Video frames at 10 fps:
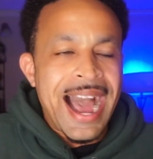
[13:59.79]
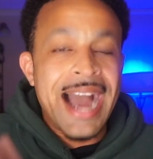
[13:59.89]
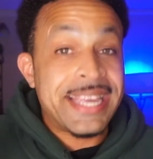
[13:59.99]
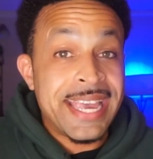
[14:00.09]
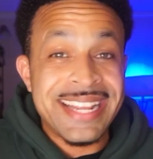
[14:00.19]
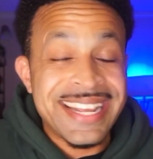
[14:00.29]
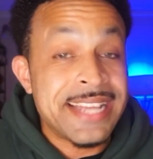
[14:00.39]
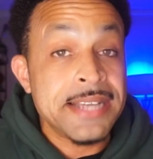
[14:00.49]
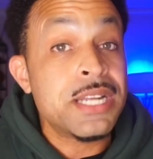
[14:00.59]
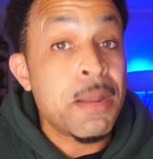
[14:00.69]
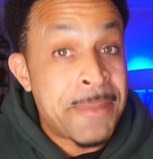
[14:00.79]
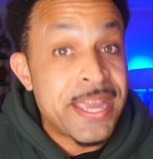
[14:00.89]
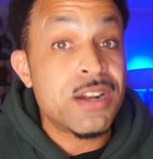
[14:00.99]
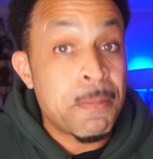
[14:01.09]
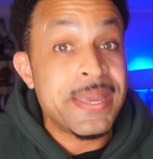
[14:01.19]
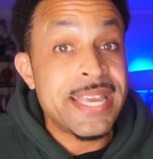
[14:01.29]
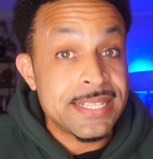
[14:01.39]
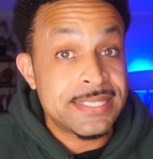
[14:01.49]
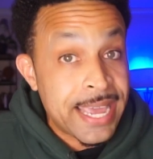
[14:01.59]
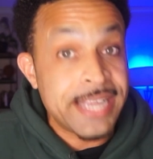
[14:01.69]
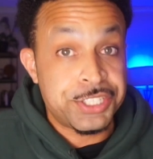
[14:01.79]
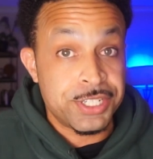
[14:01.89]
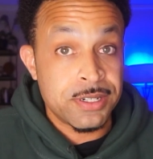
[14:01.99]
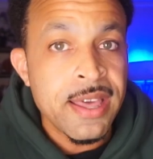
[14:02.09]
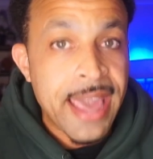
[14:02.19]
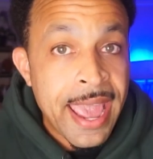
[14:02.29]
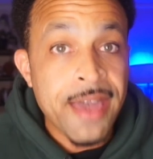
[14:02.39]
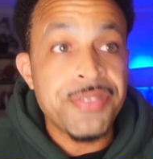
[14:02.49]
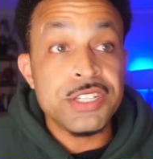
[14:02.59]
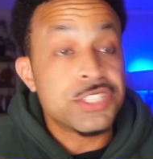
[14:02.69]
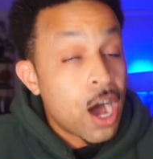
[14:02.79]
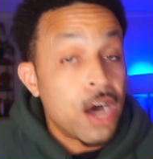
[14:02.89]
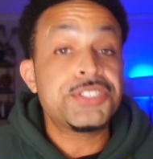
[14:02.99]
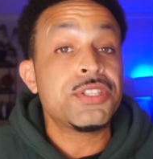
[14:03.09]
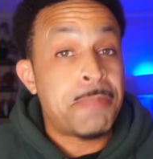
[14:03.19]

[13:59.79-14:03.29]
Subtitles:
Again, it doesn't appear to be his nature. And there's also the